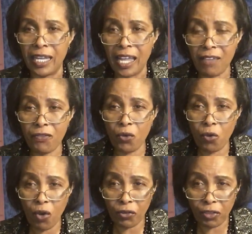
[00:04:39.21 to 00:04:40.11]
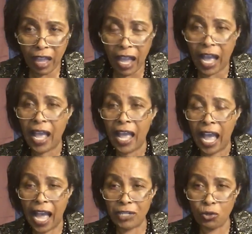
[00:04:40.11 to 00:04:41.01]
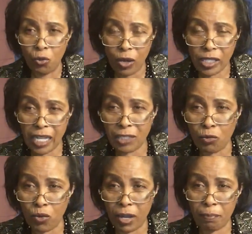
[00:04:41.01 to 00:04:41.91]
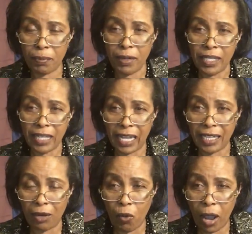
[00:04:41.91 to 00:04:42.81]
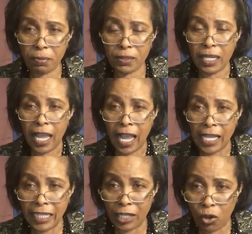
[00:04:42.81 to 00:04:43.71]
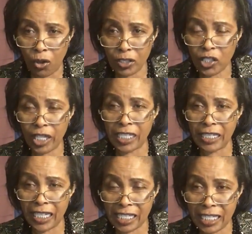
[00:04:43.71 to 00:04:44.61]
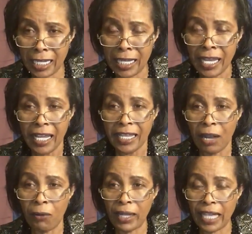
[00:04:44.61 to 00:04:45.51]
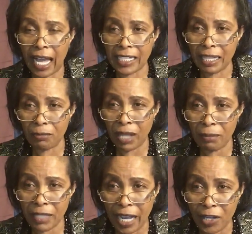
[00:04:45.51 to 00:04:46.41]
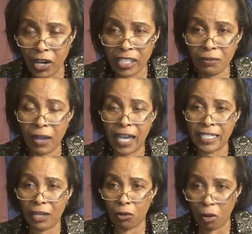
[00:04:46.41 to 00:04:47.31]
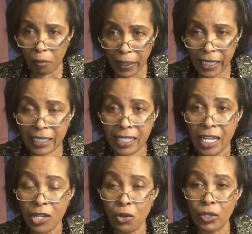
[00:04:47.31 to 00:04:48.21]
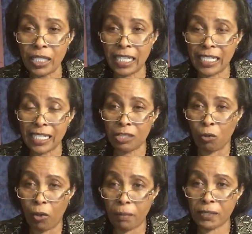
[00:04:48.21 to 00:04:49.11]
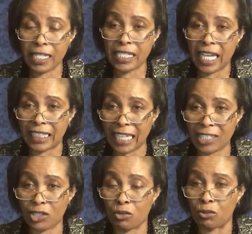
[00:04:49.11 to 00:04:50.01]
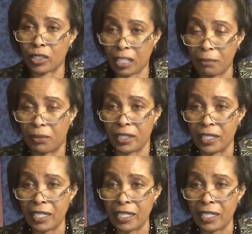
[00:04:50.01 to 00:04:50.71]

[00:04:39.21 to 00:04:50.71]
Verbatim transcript: If you go there and you watch that wave, that the waves, in the ocean, in the sea, the way they are sometimes aggressive and they operate, you will see these waves is attached to demon.